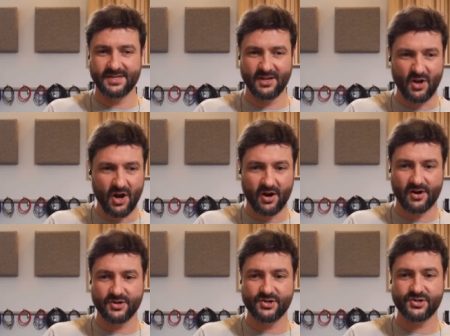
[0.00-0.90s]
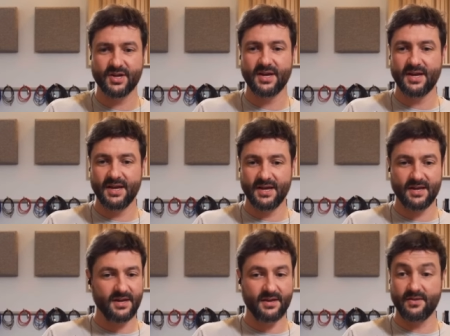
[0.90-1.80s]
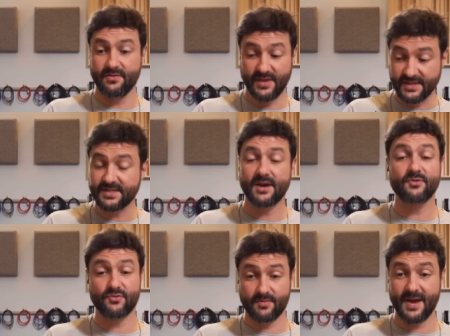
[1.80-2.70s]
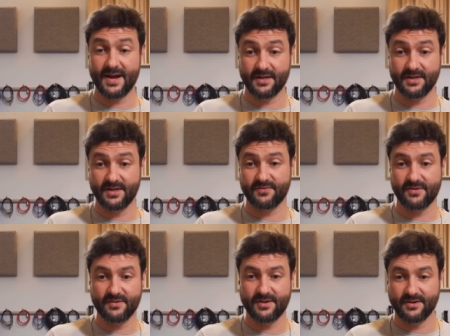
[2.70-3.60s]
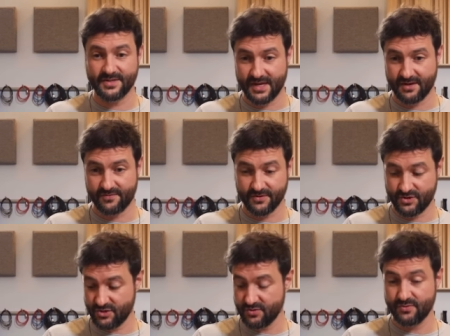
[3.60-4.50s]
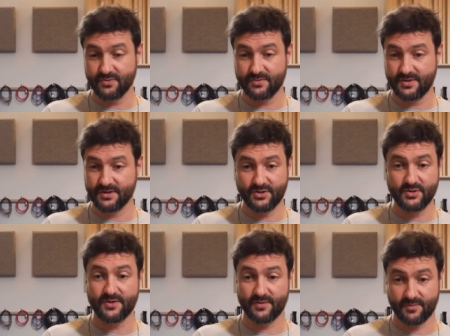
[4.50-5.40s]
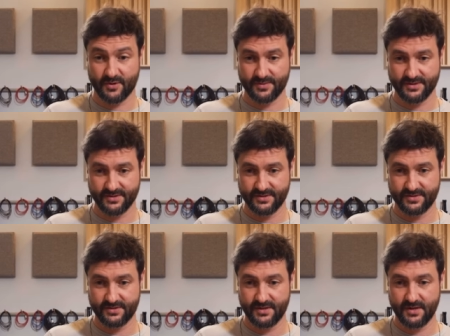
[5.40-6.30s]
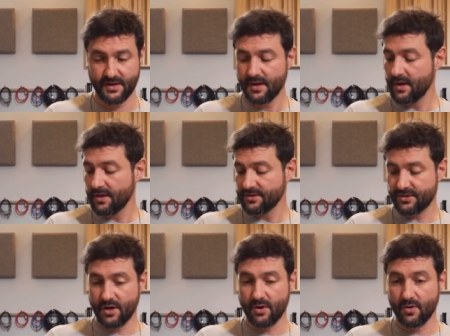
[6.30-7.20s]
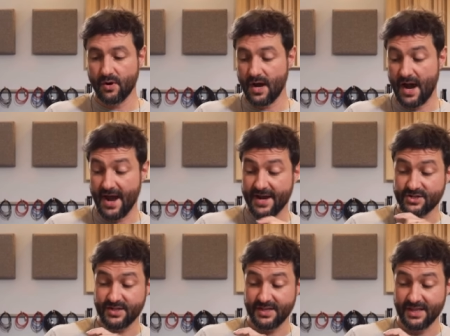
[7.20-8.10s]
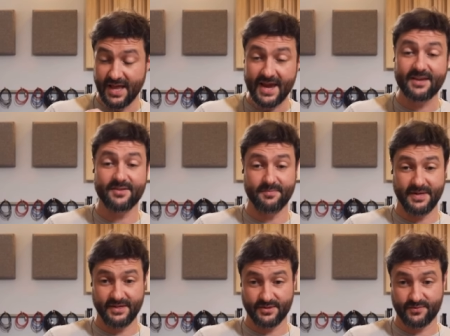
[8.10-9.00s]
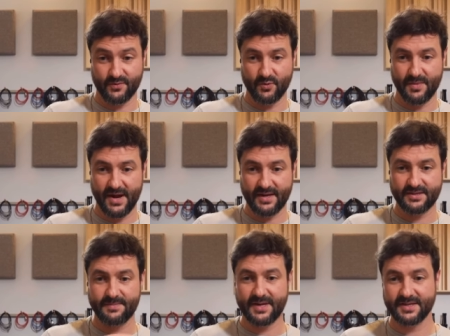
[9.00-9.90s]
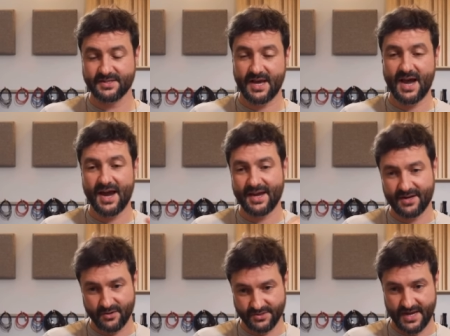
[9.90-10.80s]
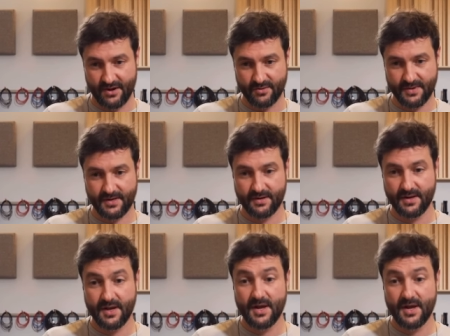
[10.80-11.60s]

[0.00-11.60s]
It's a little harsh. They sound dramatically different. They're intended for two, they're two different purposes. So I actually like the bees for room mics because the high end goes down a bit.